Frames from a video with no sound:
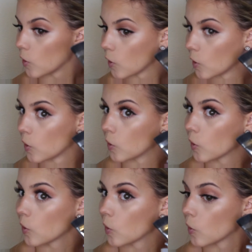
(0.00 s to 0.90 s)

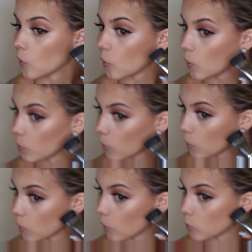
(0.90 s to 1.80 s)
and I'm going
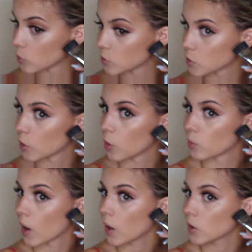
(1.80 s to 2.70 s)
to just go
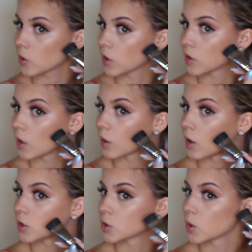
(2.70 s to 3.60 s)
right underneath that
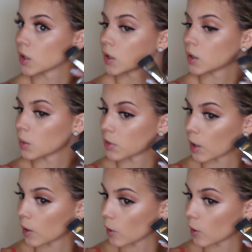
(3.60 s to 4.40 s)
contour and clean up that